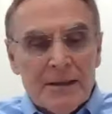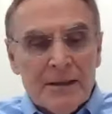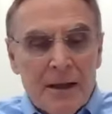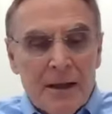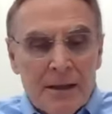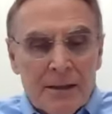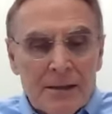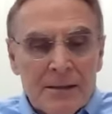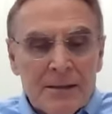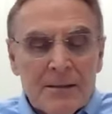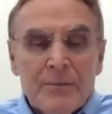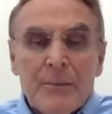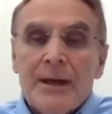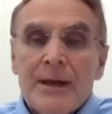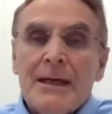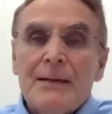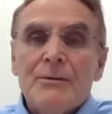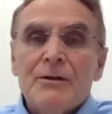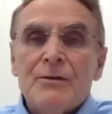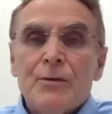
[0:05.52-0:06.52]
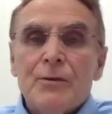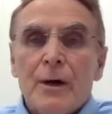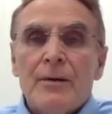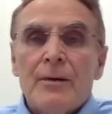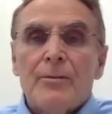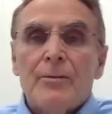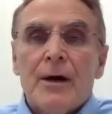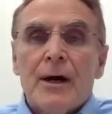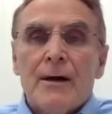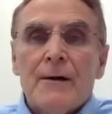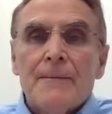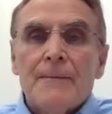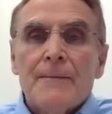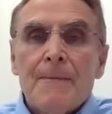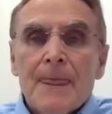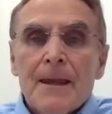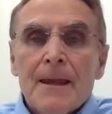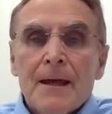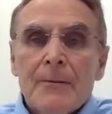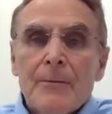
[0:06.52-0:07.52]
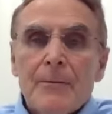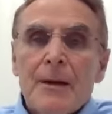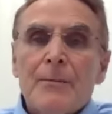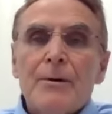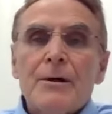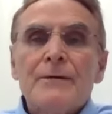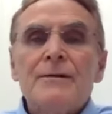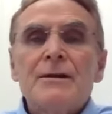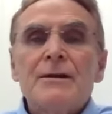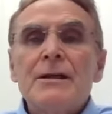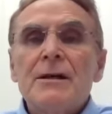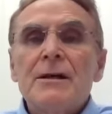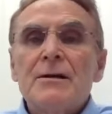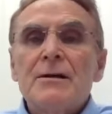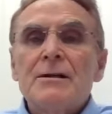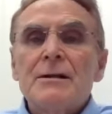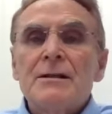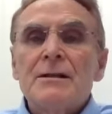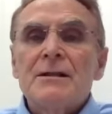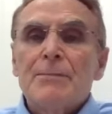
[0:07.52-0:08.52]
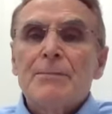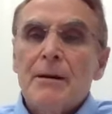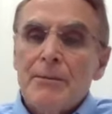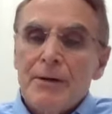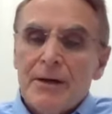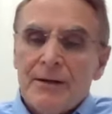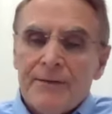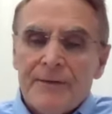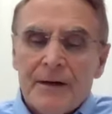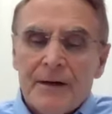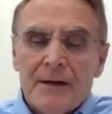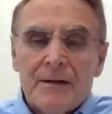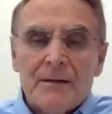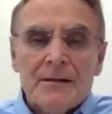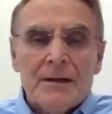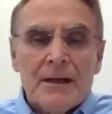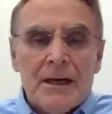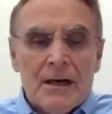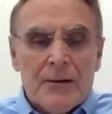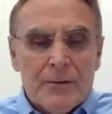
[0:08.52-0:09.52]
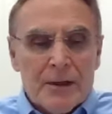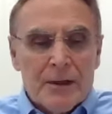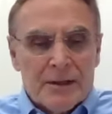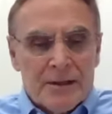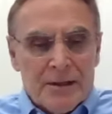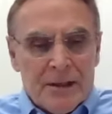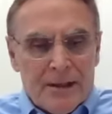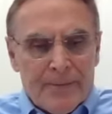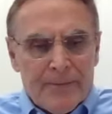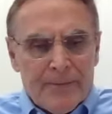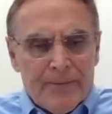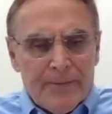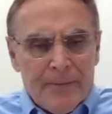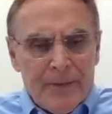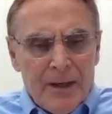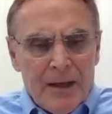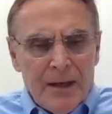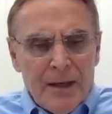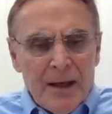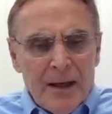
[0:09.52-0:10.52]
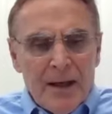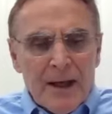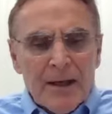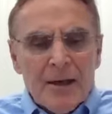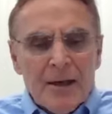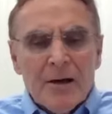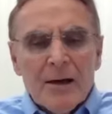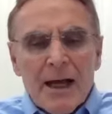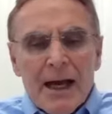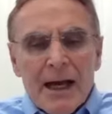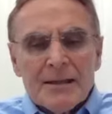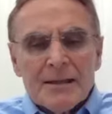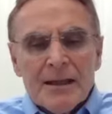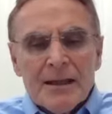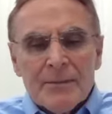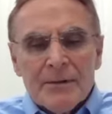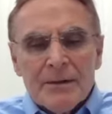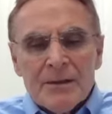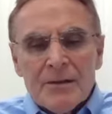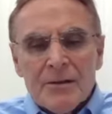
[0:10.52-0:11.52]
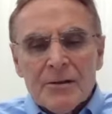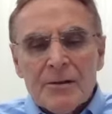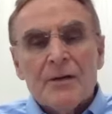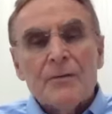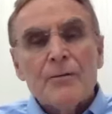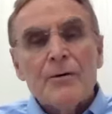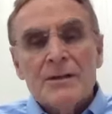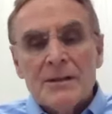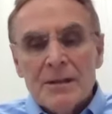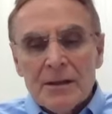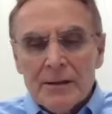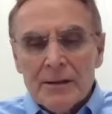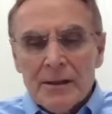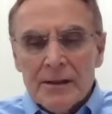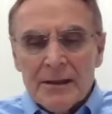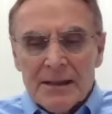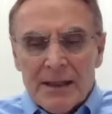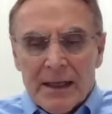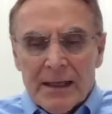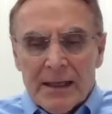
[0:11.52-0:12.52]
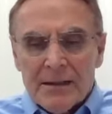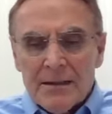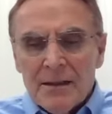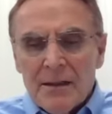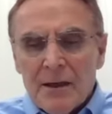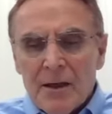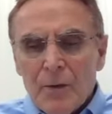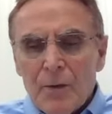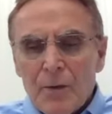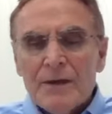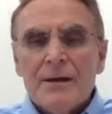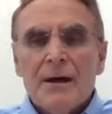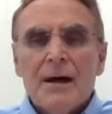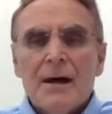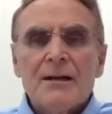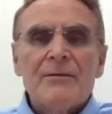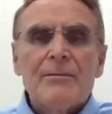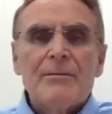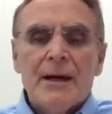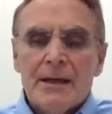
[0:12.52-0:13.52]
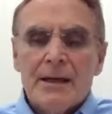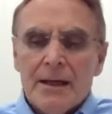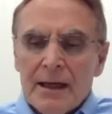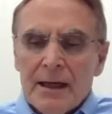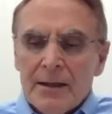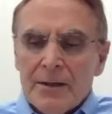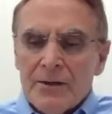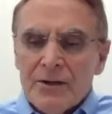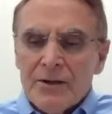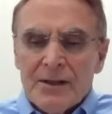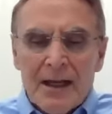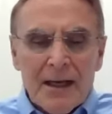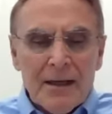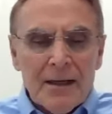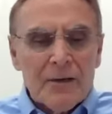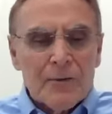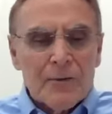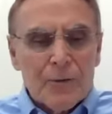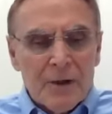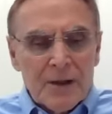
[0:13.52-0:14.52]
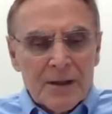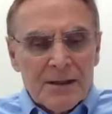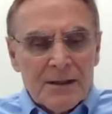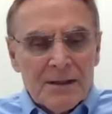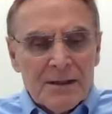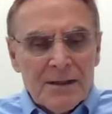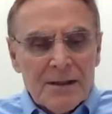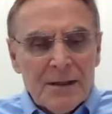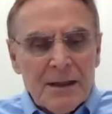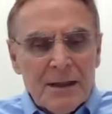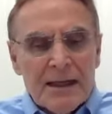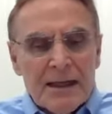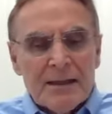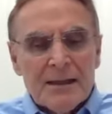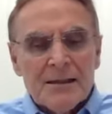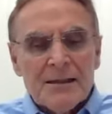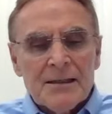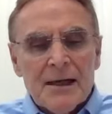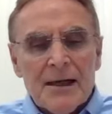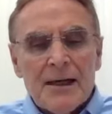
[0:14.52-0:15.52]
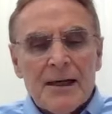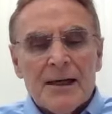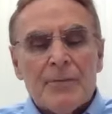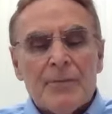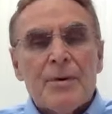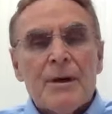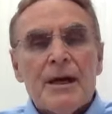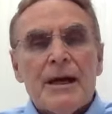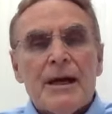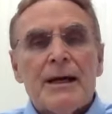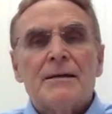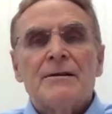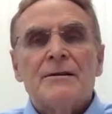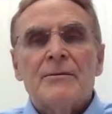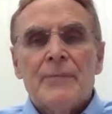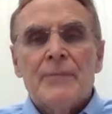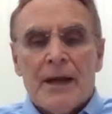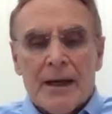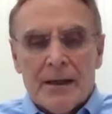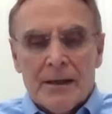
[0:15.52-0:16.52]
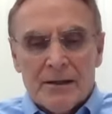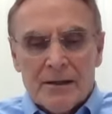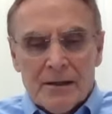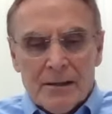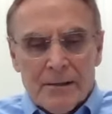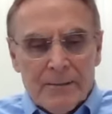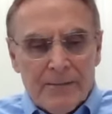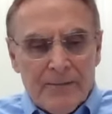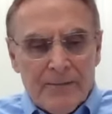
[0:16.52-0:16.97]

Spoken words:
Talks. My name is Wayne Brown, a member of TRC's Public Affairs and Outreach team. In our last episode on resilient sites, we talked about understanding risks and designing a plan to manage them.